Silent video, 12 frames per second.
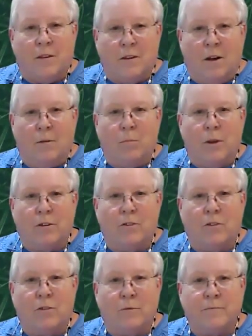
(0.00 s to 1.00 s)
God
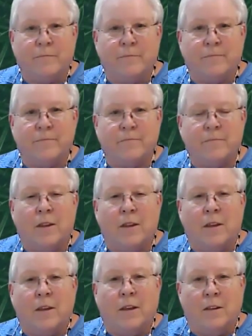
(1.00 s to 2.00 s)
bless you.
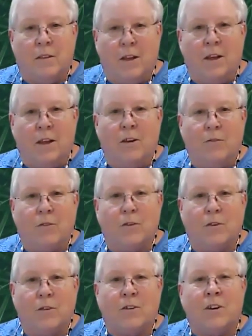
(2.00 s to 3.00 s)
And thank you
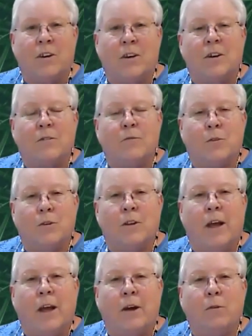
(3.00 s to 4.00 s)
for
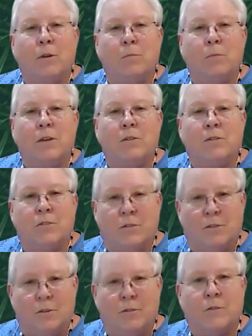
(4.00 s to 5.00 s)
allowing me to
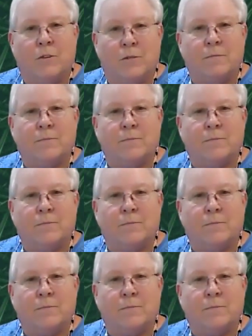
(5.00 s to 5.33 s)
serve.